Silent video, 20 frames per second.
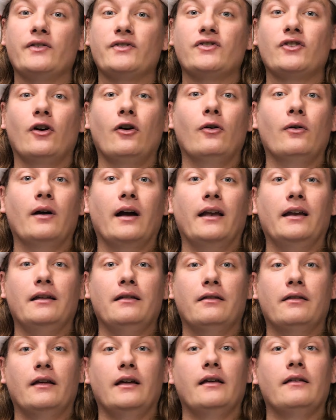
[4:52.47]
So
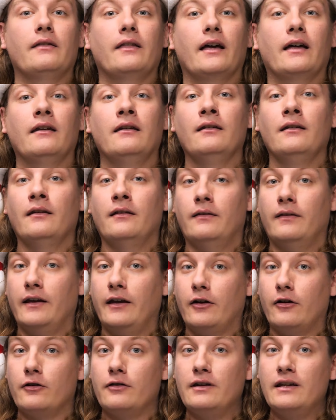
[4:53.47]
anything that
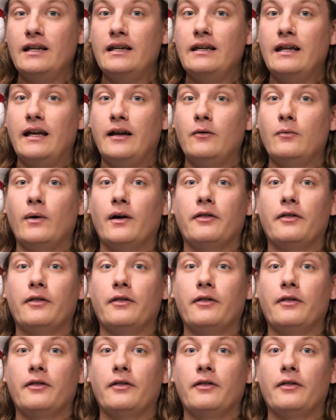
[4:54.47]
they are needing,